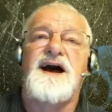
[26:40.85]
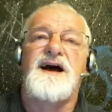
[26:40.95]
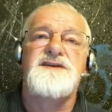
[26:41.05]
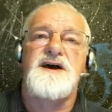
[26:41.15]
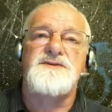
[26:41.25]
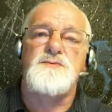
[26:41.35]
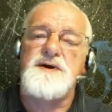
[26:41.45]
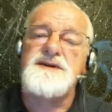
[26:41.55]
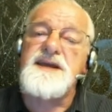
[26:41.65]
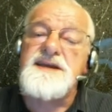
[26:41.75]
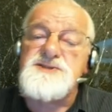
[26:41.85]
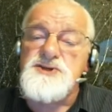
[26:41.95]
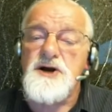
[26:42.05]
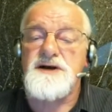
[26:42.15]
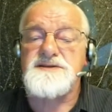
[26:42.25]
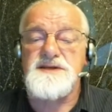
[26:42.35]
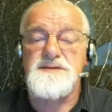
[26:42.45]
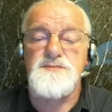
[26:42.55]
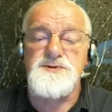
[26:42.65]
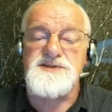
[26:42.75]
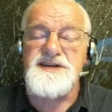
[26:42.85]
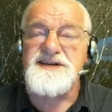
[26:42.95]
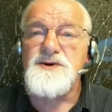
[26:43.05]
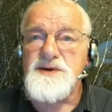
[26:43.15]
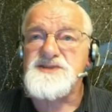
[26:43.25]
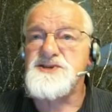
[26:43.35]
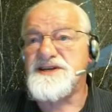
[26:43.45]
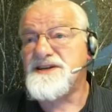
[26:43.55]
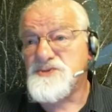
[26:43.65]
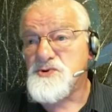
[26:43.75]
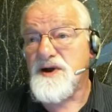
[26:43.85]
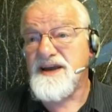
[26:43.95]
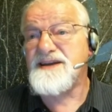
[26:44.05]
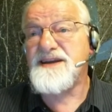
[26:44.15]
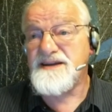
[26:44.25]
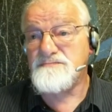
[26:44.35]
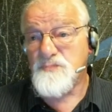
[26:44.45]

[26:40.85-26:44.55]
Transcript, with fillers: Another one is talk to the person in question and try to